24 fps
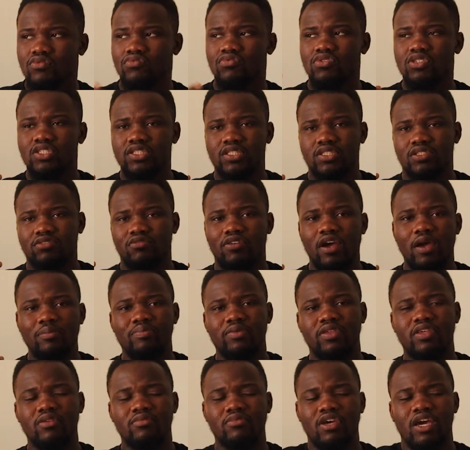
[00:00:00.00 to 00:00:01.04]
which is
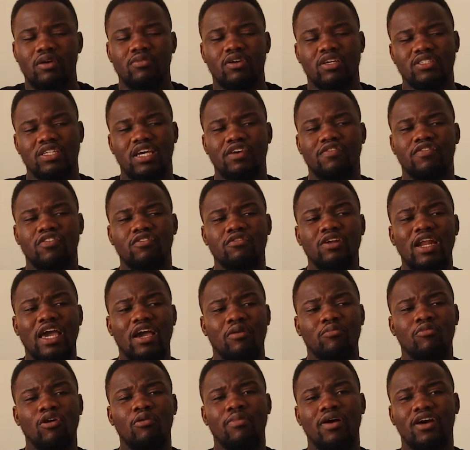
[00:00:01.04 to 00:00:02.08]
crappy because I feel
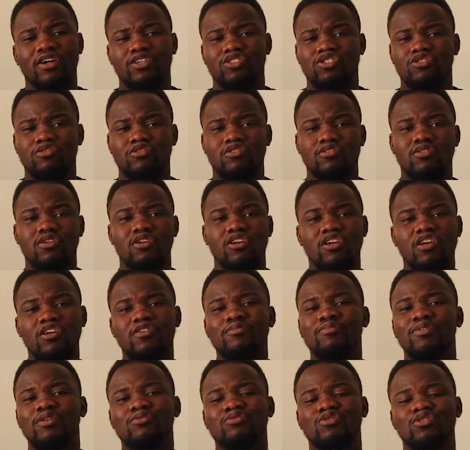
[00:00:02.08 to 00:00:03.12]
like more banks should
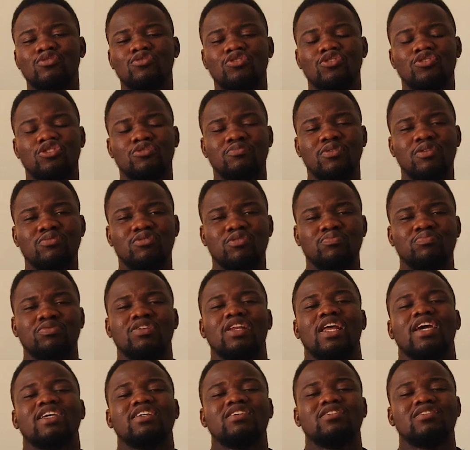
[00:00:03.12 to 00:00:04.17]
you should be able to
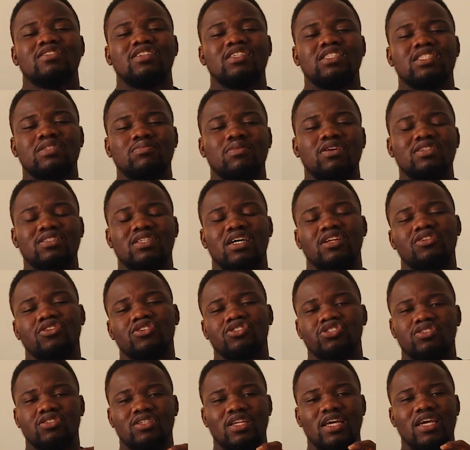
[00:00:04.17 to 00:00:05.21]
print like a statement and
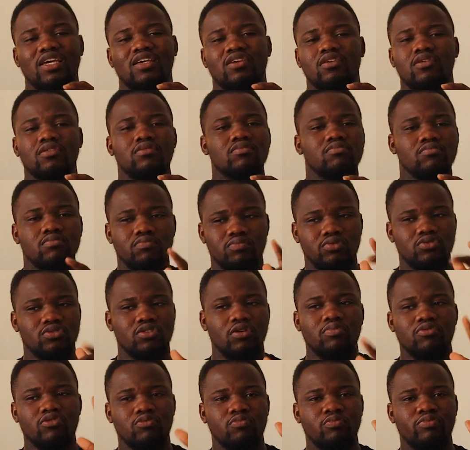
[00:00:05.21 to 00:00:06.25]
not just like
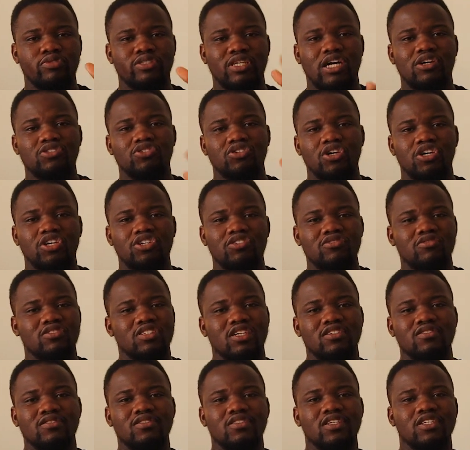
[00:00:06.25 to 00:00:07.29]
put out your history
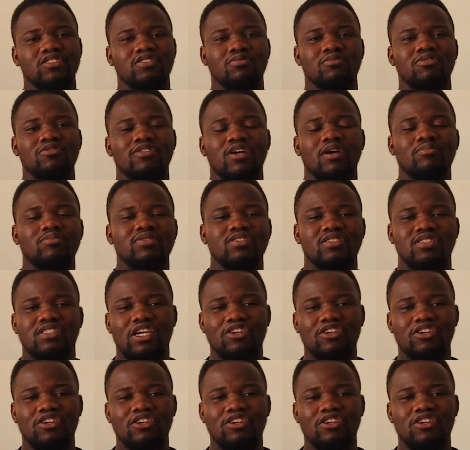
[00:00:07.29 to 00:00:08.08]
and then somebody are missing